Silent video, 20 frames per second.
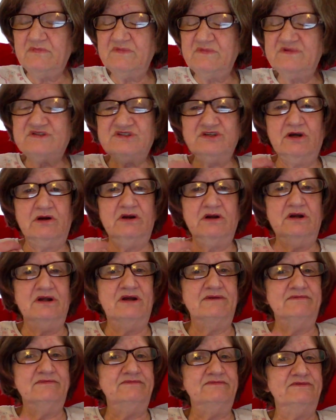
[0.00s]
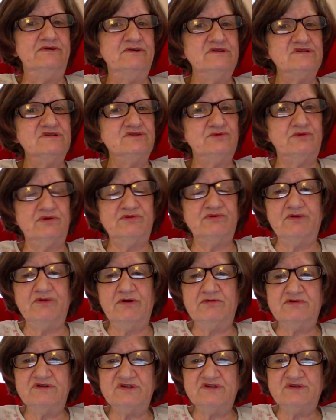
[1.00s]
Sorry, I have a very sore
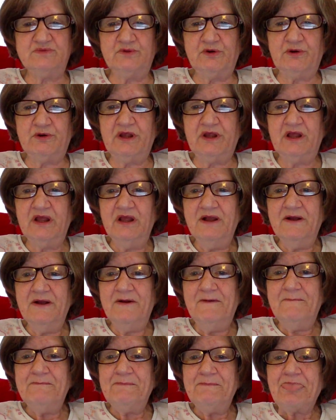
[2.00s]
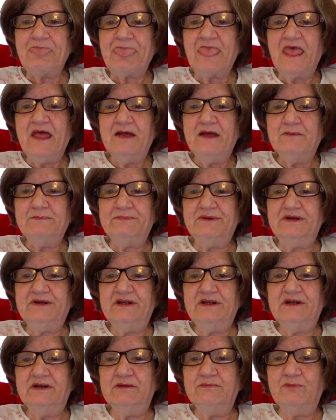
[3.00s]
throat this morning. But
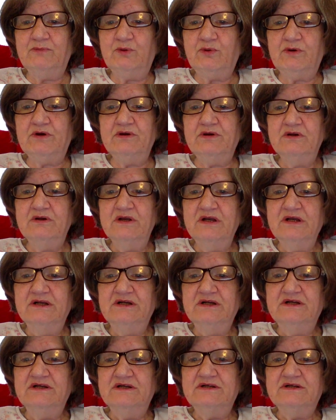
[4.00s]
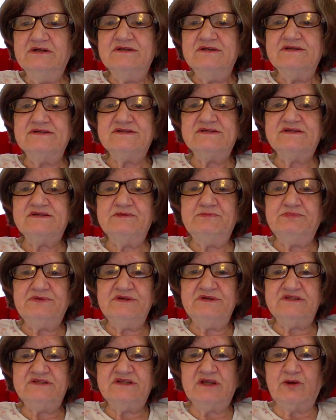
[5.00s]
in a more
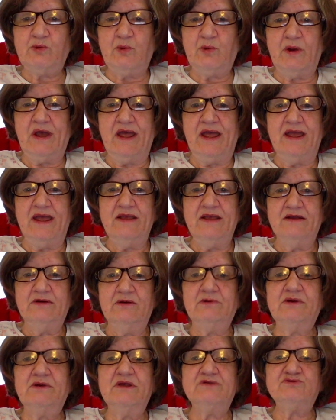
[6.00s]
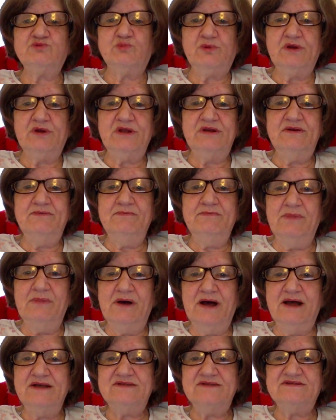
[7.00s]
simplistic way, okay, it's written
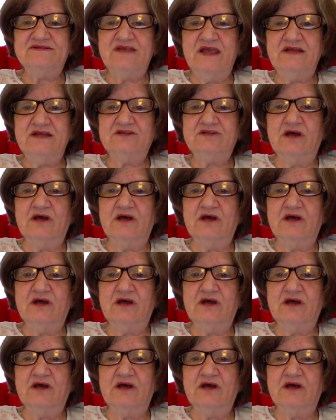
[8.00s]
by St.